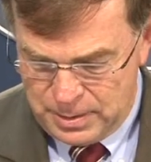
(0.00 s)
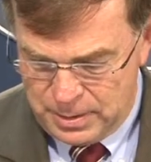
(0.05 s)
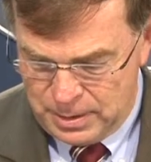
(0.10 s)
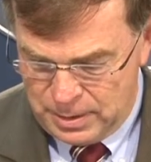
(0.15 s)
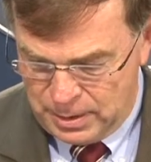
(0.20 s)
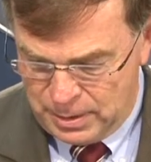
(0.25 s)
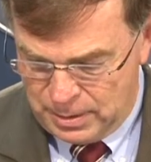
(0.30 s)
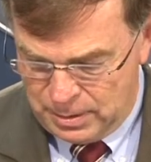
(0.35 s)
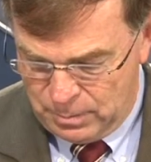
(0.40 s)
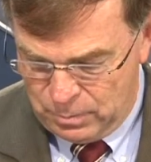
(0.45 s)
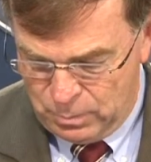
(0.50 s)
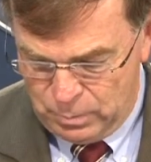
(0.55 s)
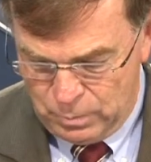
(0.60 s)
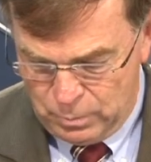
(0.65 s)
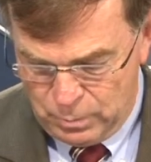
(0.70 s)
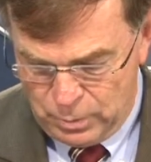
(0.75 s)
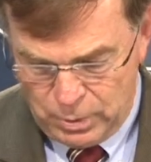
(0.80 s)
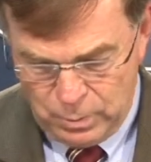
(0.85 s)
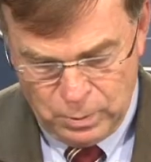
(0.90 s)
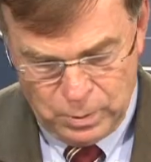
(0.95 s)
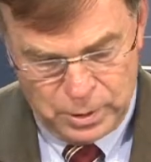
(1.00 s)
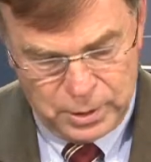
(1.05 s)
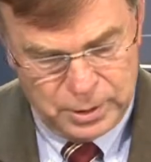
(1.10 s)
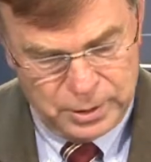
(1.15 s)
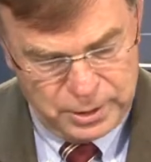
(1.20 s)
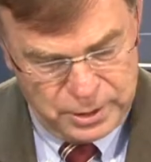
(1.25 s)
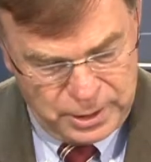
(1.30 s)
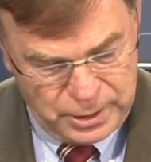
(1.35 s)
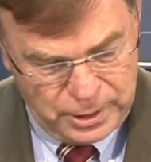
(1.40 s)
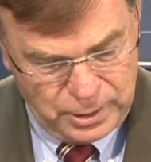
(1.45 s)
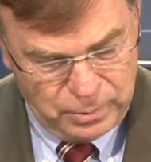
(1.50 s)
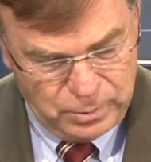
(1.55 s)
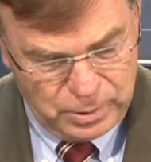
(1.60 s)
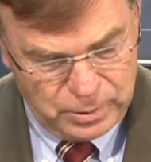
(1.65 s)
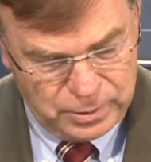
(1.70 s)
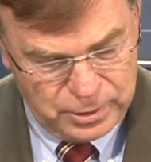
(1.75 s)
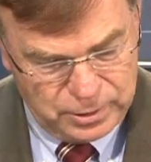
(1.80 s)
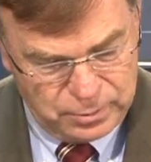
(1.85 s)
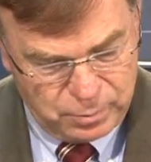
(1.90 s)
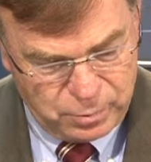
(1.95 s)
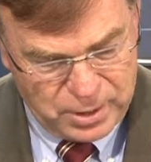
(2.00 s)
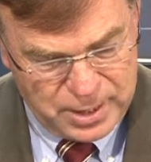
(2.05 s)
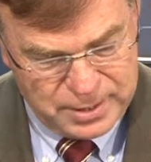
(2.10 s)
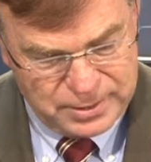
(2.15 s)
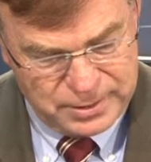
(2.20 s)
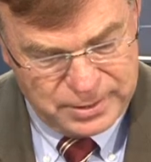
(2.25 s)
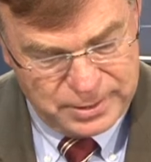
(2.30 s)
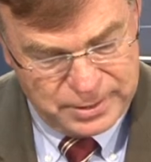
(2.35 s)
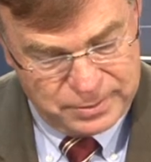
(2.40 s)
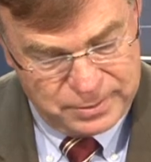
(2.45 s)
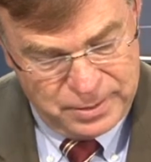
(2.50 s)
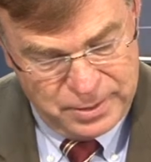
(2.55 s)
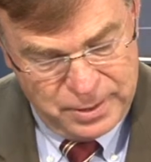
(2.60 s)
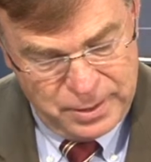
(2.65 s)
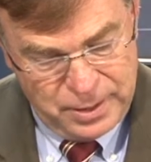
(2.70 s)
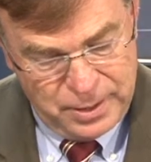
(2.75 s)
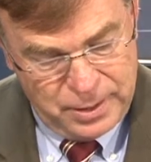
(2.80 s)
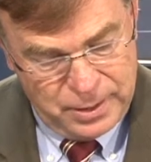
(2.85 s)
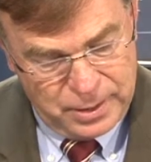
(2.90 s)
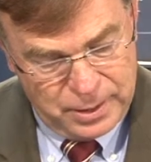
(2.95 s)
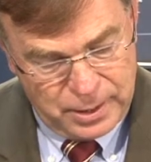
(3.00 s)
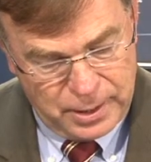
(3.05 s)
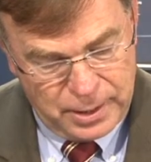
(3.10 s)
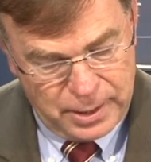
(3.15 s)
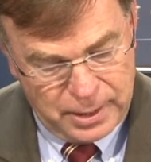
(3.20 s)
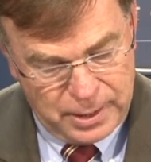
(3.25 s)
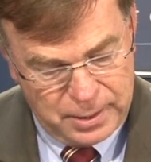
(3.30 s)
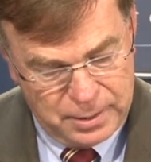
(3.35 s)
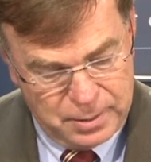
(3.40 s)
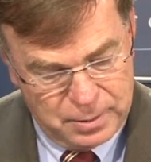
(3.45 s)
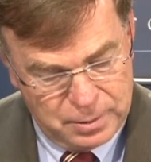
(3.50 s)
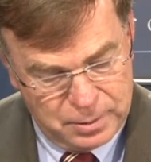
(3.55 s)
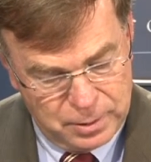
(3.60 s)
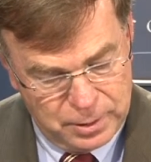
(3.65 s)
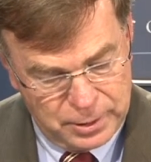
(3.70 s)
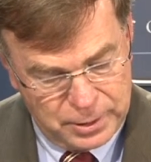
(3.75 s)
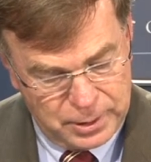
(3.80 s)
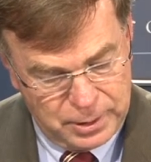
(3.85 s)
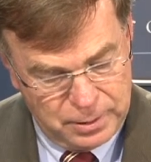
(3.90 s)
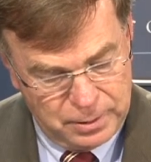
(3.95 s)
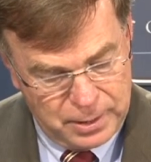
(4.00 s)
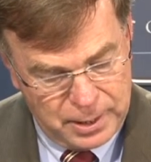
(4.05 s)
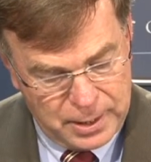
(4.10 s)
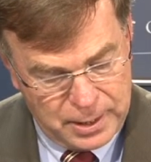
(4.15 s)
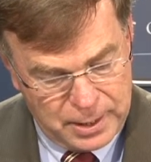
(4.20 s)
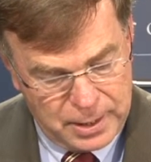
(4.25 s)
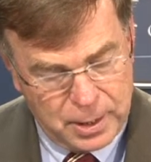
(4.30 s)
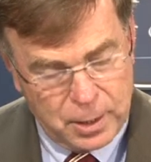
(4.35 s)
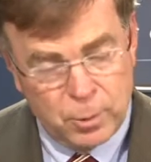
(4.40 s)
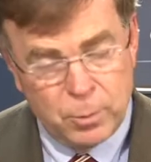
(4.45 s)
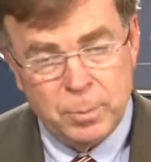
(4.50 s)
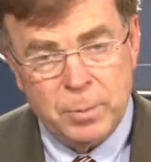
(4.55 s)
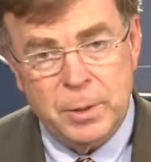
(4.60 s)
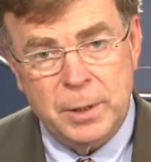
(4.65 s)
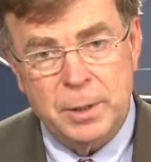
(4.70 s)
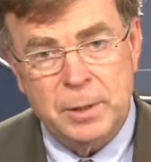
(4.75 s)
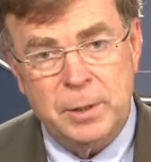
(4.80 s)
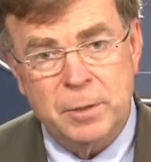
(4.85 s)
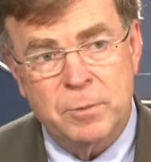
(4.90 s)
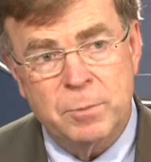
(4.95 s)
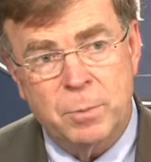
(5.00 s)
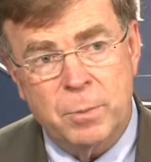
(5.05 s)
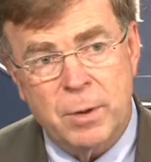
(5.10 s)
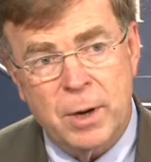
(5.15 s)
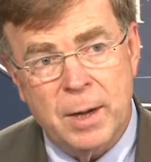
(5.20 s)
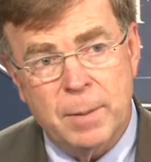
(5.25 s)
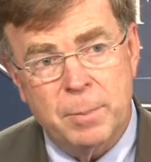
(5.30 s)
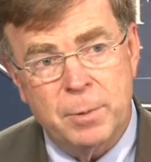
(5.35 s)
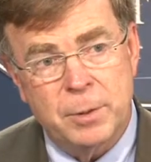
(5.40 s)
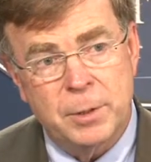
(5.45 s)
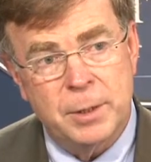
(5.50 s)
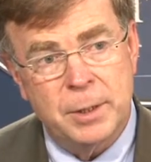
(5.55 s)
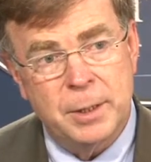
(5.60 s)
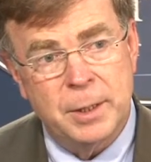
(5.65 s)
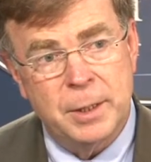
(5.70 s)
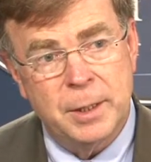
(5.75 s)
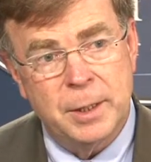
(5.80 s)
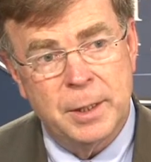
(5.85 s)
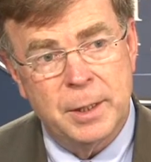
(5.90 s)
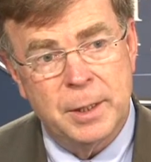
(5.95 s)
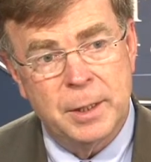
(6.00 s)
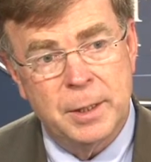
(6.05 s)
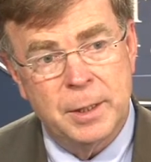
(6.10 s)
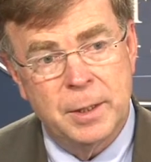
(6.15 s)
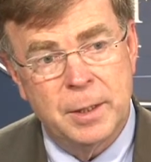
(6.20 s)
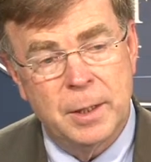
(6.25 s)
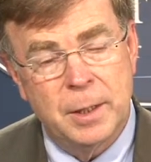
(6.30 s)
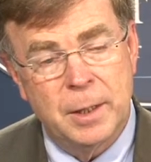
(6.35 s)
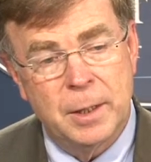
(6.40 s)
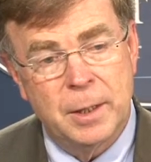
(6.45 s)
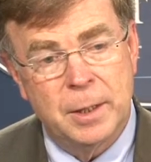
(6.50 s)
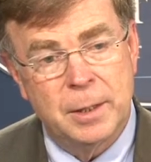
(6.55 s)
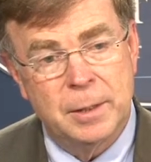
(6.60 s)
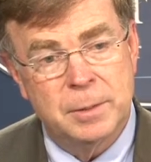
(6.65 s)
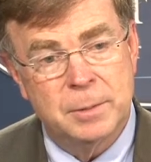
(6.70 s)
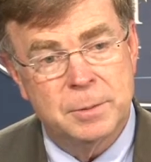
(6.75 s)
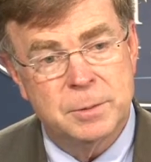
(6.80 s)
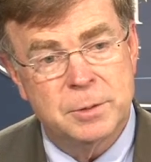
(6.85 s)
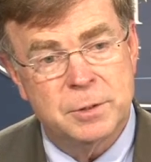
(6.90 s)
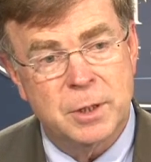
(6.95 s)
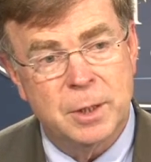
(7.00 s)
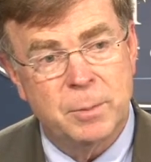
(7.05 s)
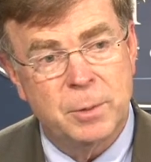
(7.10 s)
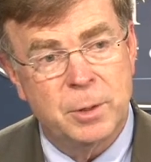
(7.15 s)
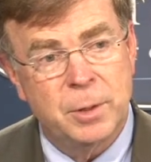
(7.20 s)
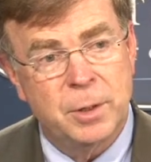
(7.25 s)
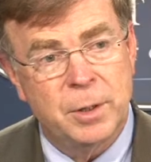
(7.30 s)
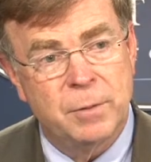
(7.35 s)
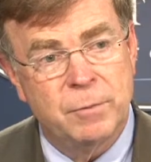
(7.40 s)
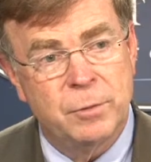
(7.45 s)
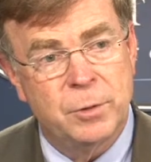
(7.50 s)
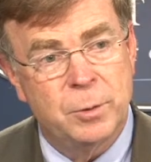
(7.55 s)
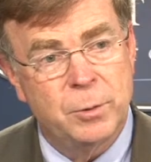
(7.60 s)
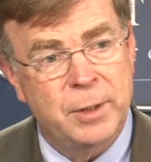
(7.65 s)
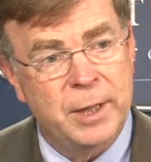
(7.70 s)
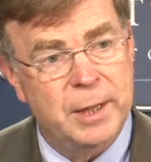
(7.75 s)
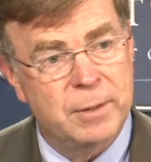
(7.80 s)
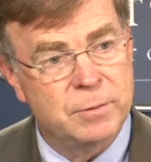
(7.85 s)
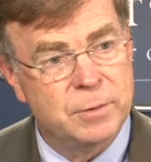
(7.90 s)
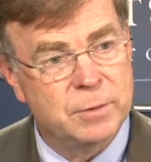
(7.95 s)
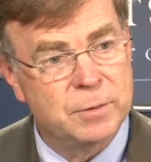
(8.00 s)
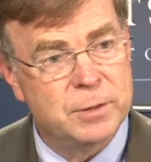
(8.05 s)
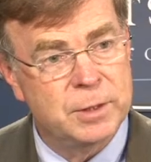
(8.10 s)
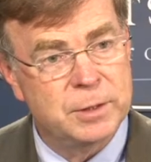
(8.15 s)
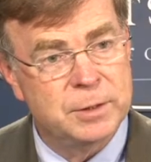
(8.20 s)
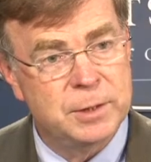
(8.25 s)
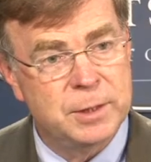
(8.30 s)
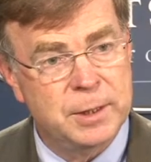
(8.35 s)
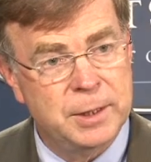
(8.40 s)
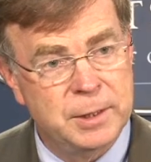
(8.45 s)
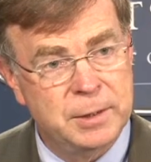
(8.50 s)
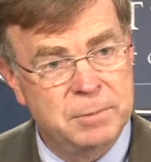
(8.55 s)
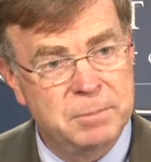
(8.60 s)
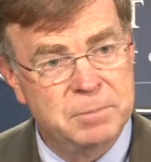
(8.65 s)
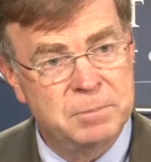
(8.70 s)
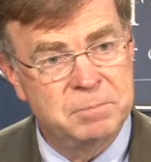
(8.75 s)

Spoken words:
And we will continue on this process and looking at opening this property in summer of 2016,